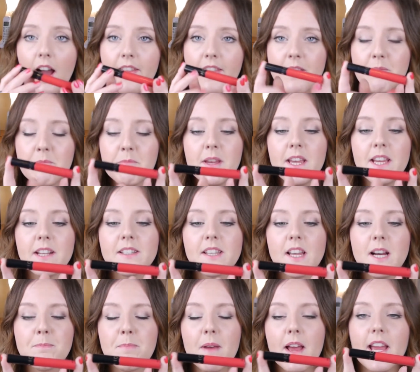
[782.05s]
I then picked
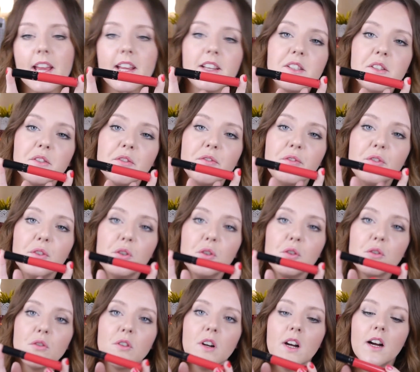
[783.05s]
up a
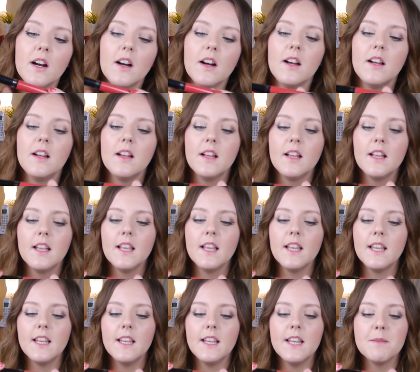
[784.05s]
Sephora
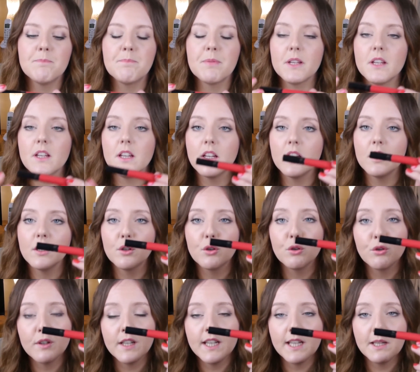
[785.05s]
lip
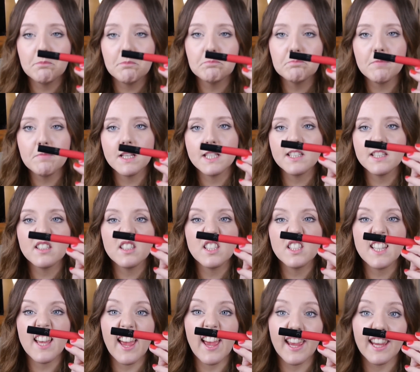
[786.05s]
cream
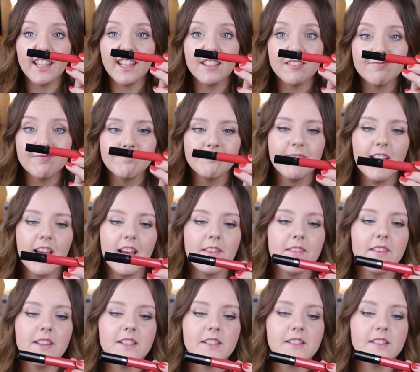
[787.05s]
stain, and
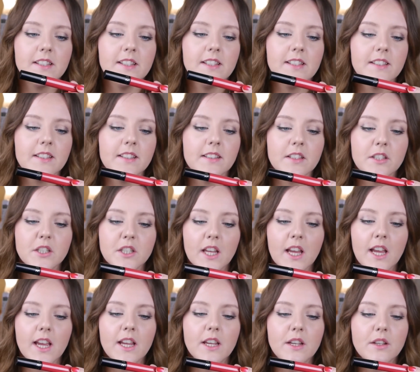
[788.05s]
this is in the
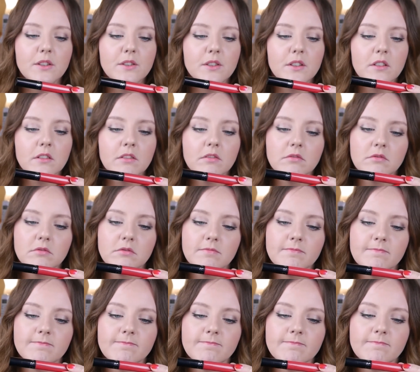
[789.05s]
shade
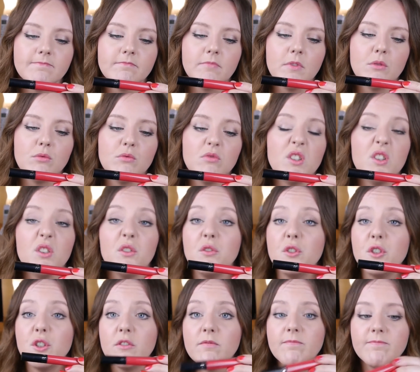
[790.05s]

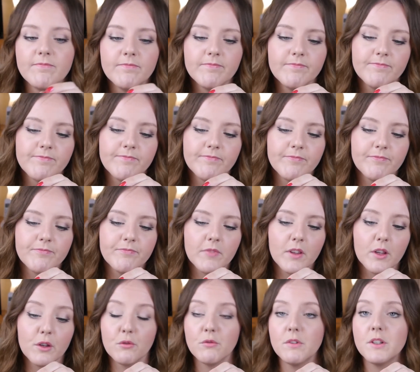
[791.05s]
Rouge
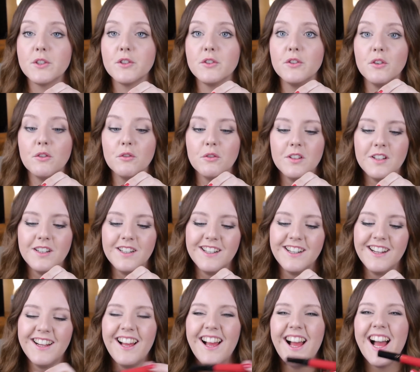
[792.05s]
Original.
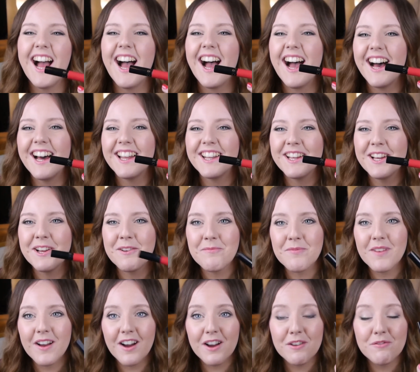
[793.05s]
And
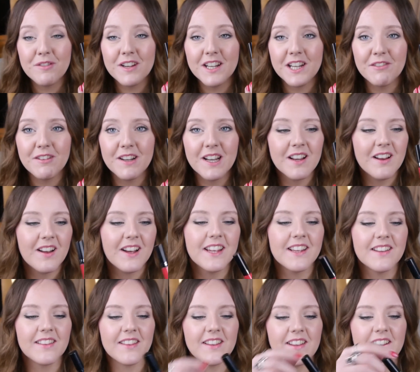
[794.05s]
I really
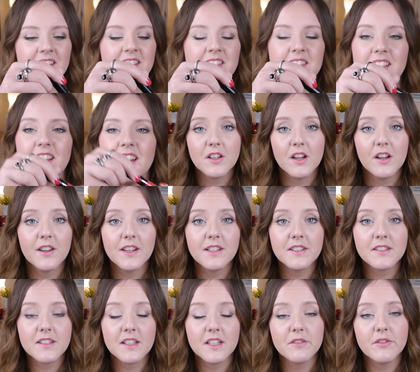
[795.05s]
like this. So
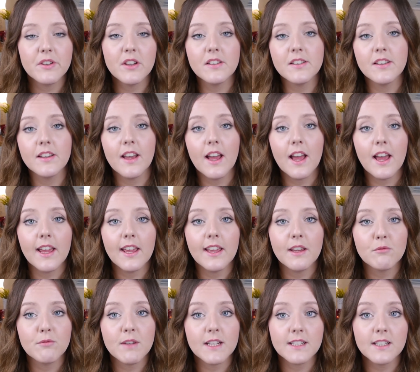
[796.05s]
instead of using
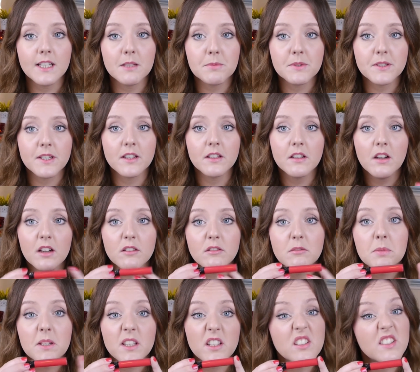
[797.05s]
a red lipstick, I will
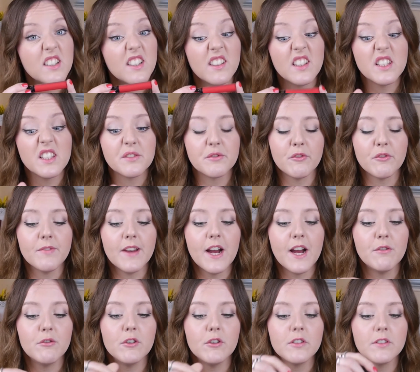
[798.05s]
be using this from
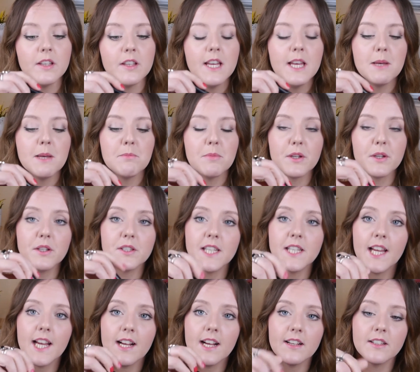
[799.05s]
now on because
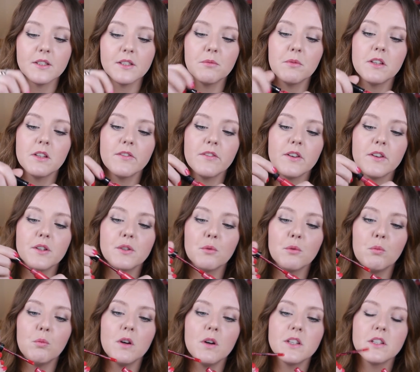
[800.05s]
it has one of those
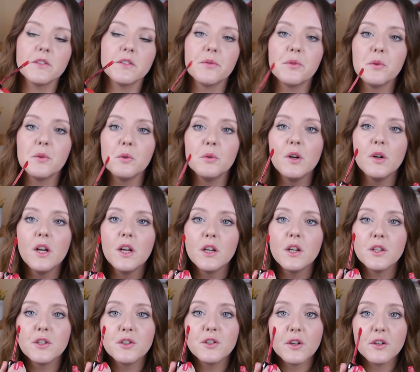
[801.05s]
wonderful
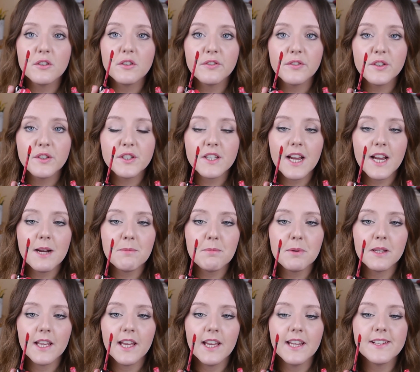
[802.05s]
doe foot
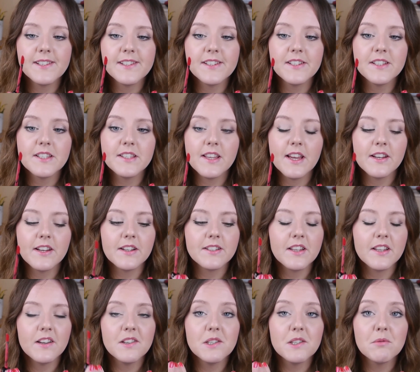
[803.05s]
applicators, and I
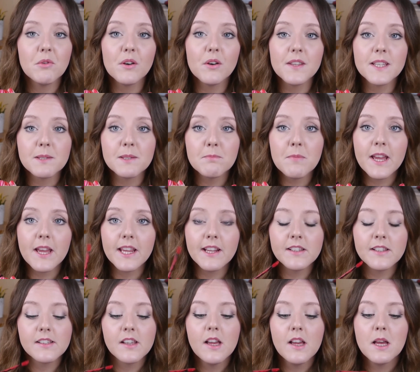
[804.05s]
tell you what, this
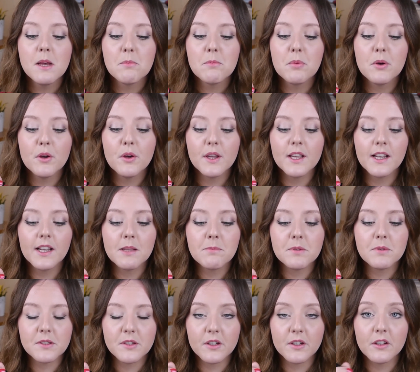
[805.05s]
makes putting
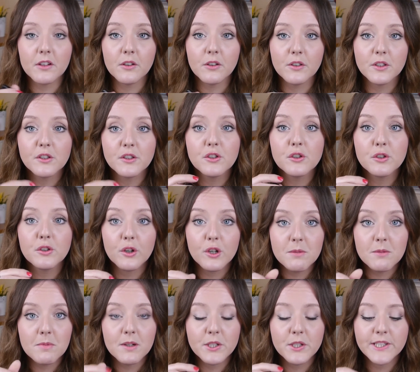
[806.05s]
lipstick on
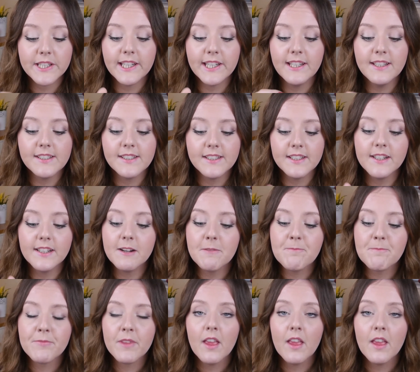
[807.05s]
so much easier.